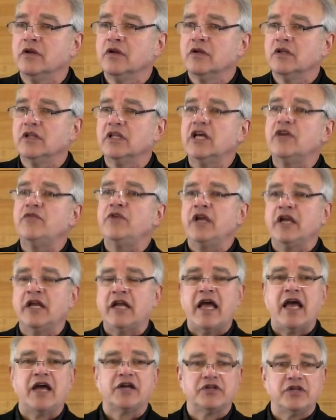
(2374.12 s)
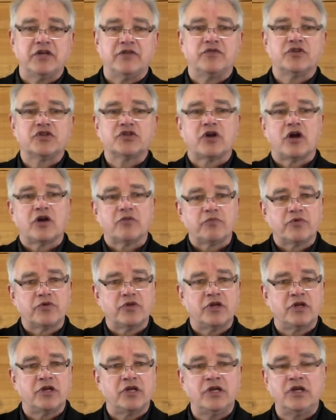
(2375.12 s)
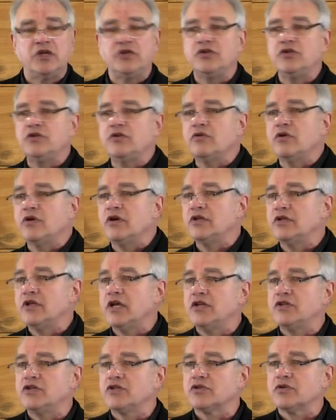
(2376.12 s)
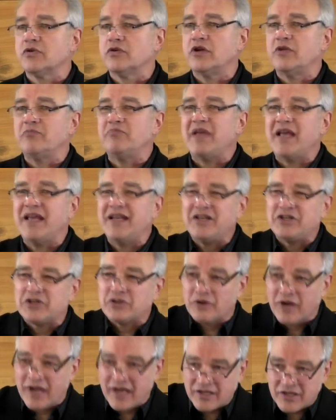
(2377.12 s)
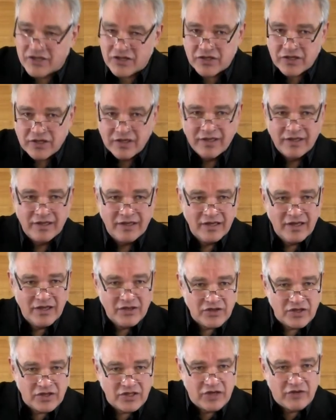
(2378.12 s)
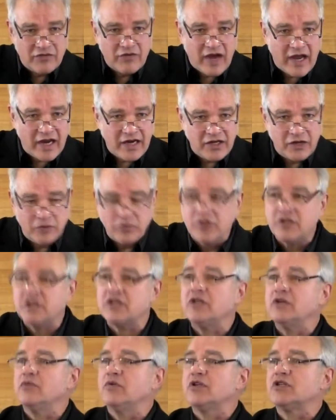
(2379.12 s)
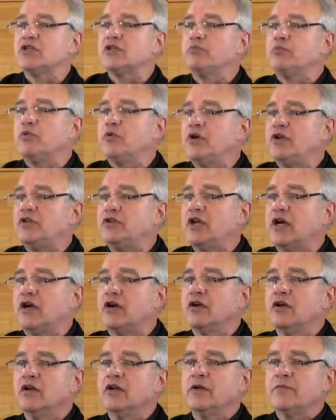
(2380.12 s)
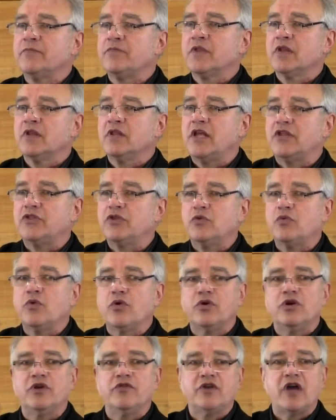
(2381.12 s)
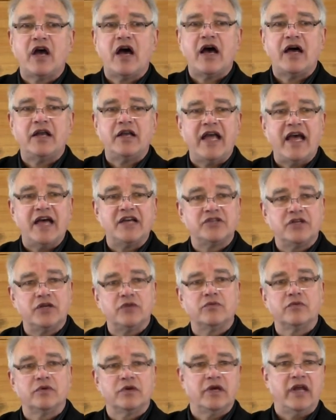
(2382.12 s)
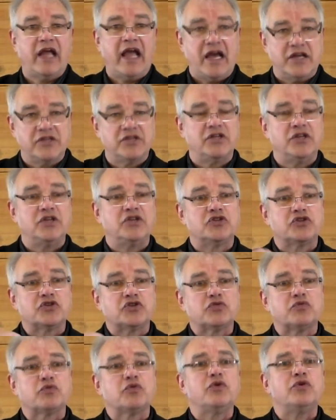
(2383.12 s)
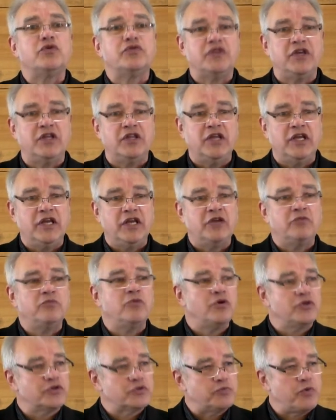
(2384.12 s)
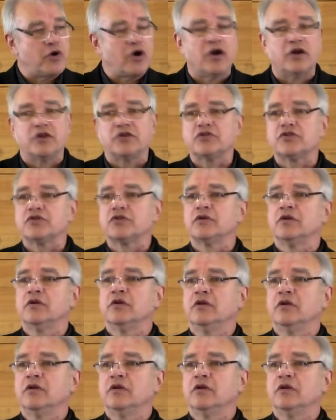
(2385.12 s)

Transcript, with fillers: Living and active, sharper than any two-edged sword. It penetrates to dividing. What is it, what's the point there? That the word of God, as it as it is truth in the inmost parts,